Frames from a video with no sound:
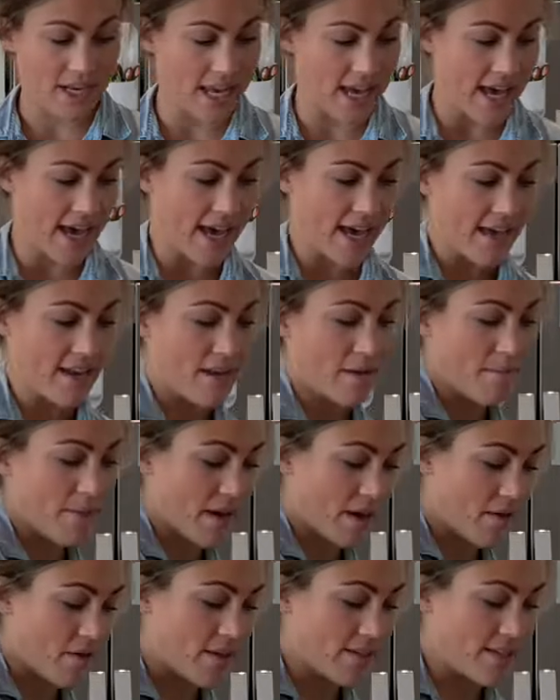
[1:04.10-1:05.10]
add
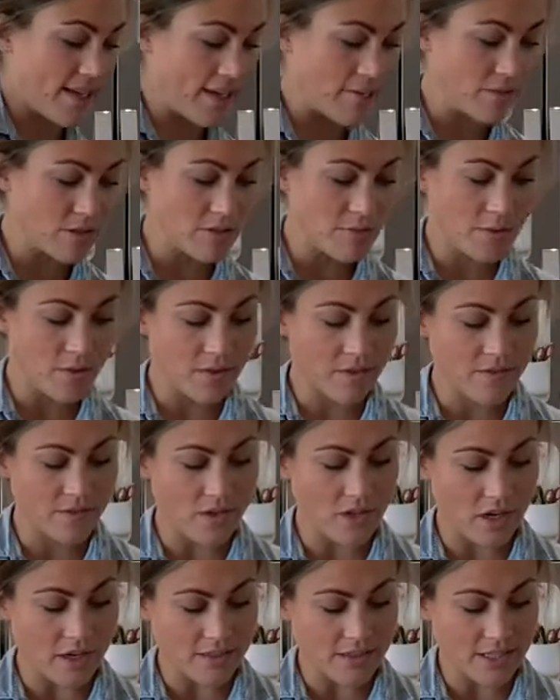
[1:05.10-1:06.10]
about a tablespoon of
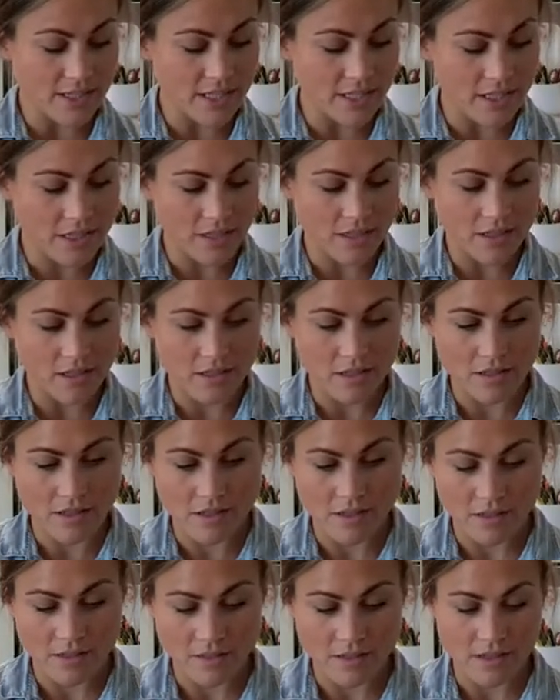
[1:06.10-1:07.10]
garlic,
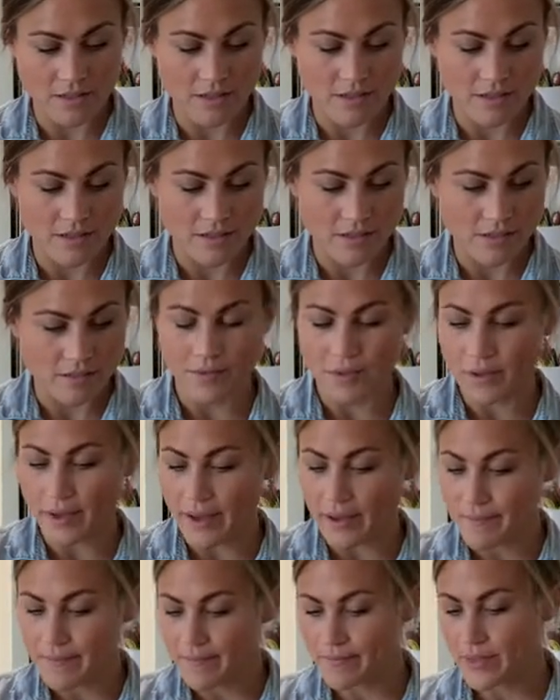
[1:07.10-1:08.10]

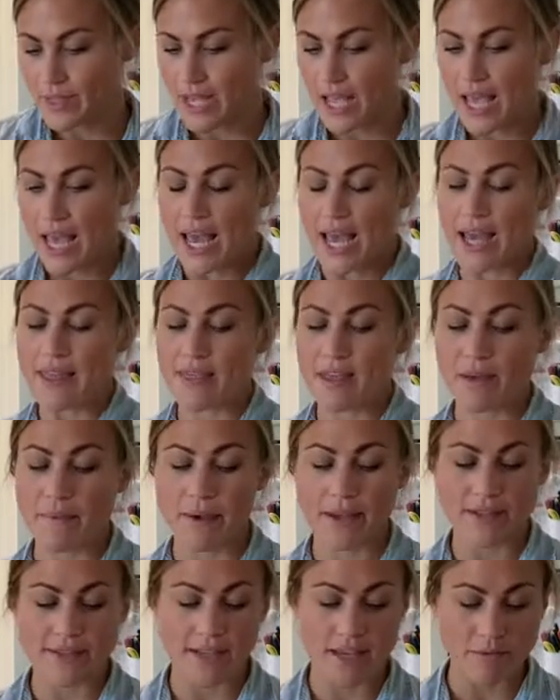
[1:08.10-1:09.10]
okay, and then
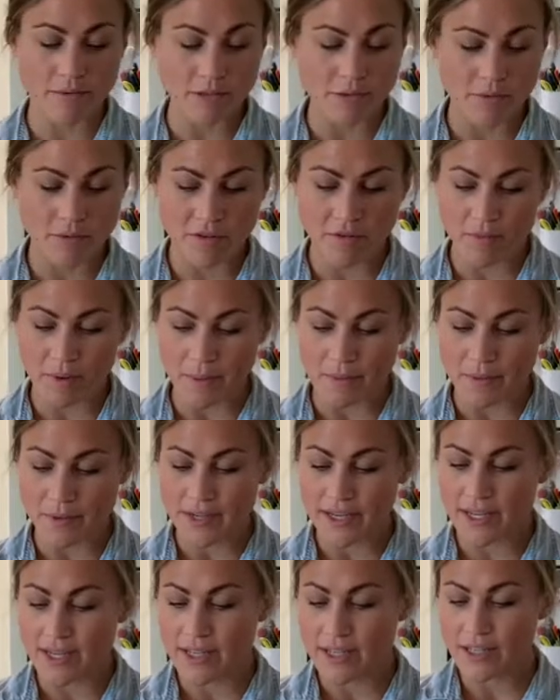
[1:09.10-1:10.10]
about a tablespoon of
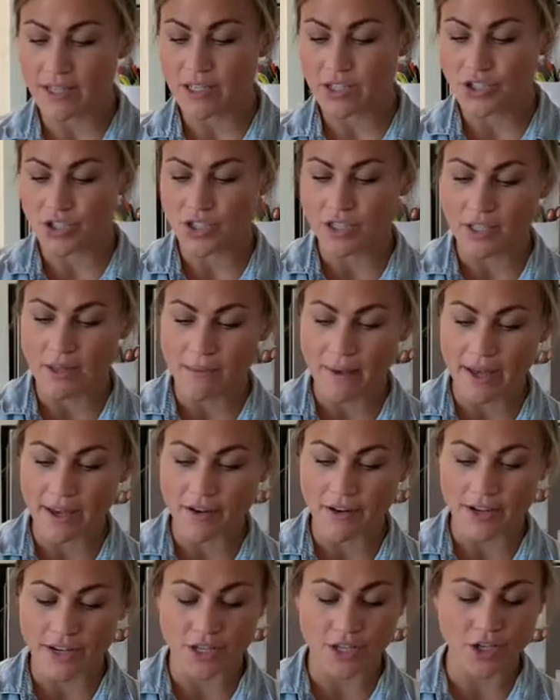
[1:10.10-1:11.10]
paprika, chili powder,
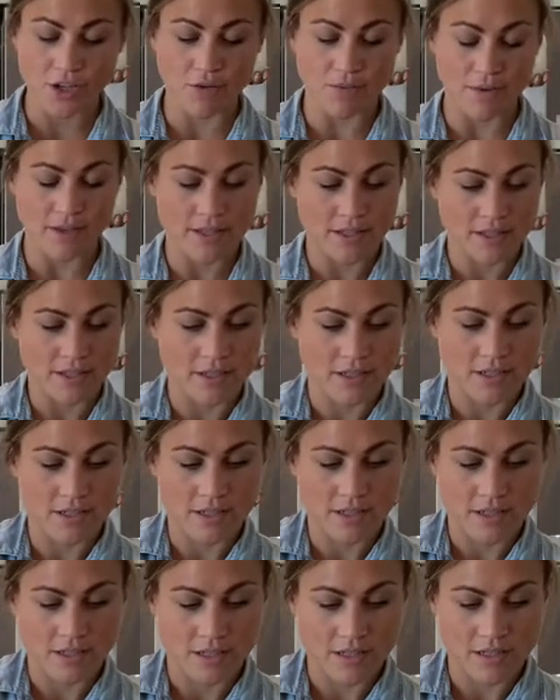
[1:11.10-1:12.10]
and cumin.
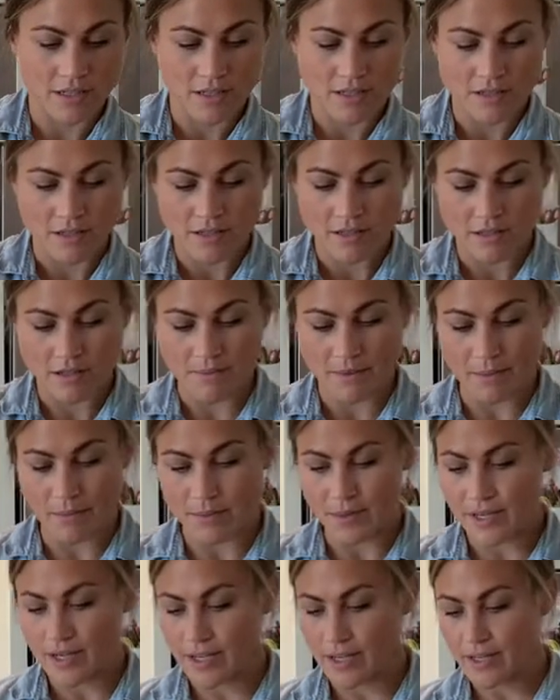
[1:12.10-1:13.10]

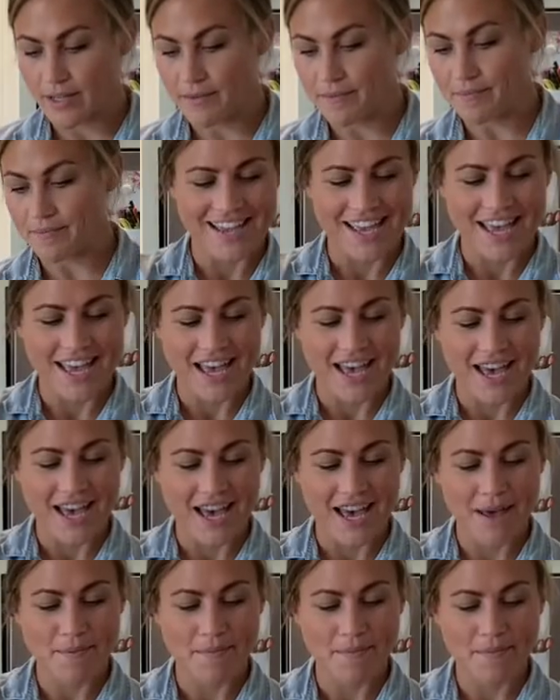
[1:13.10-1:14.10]
Paprika,
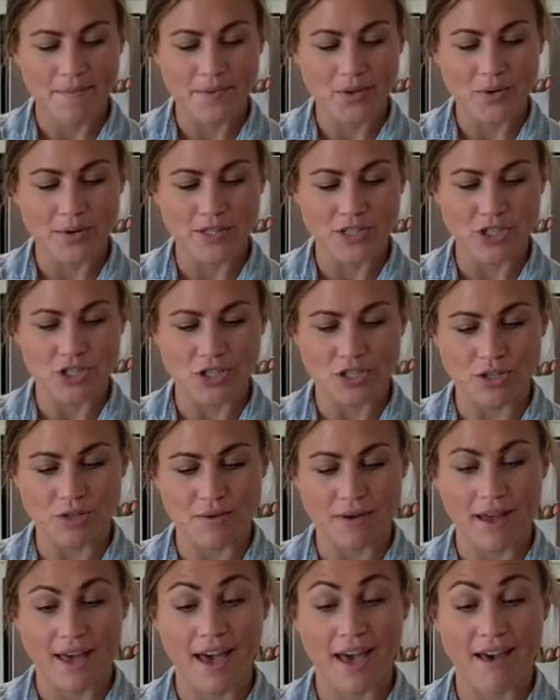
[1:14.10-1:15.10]
I'm going to do
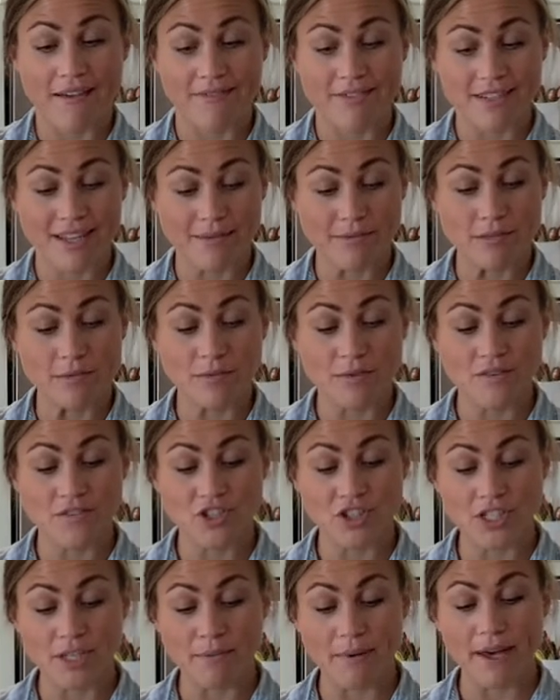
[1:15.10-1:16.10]
a half a tablespoon of
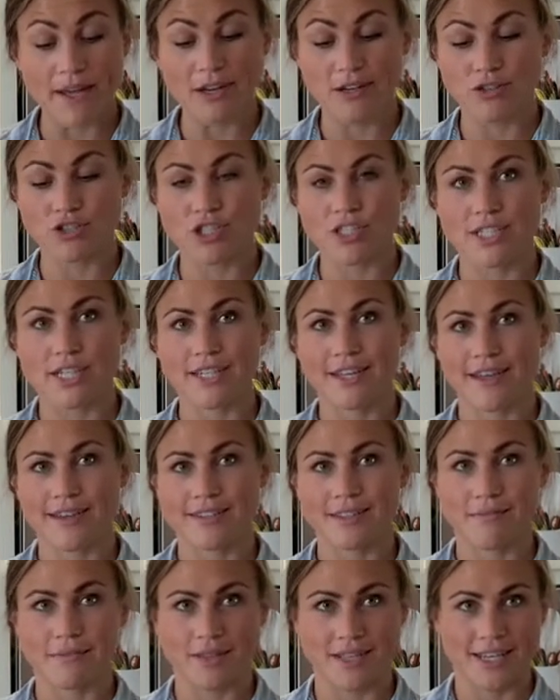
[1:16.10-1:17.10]
chili powder just to take
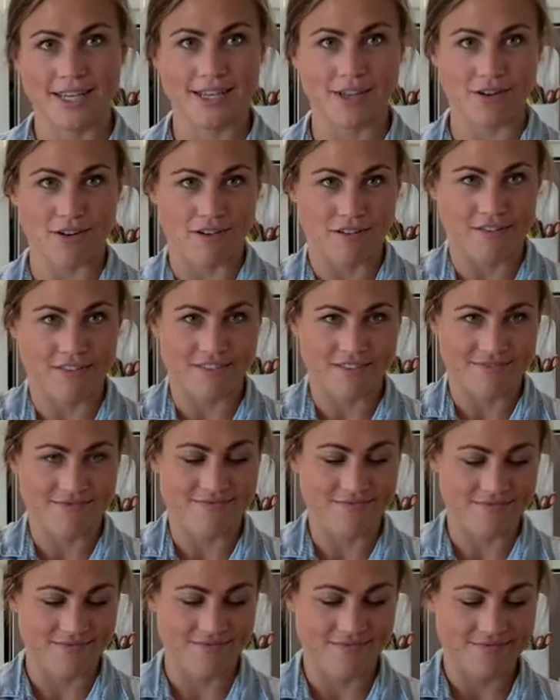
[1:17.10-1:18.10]
some of the heat
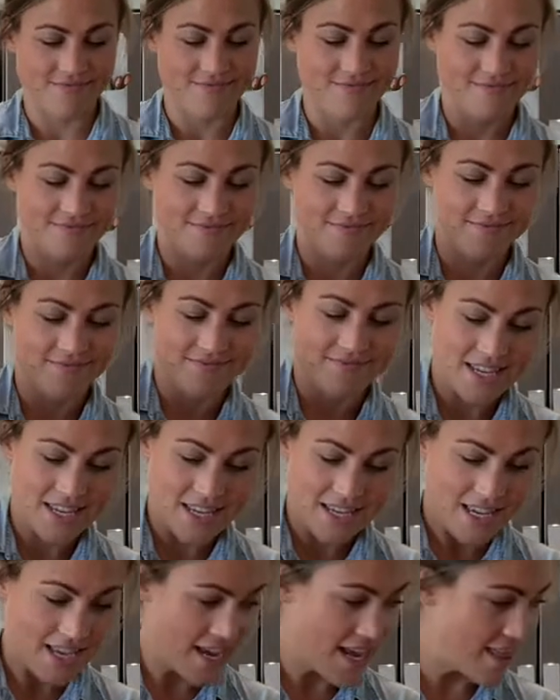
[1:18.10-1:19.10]
off.
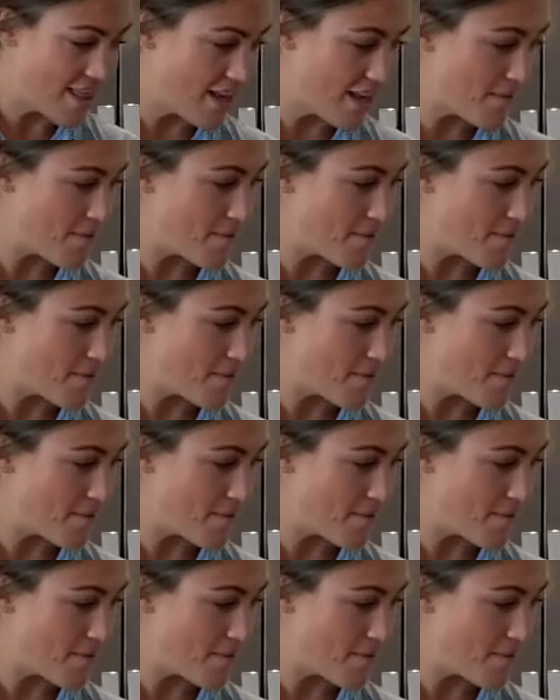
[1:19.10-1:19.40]
And then I'm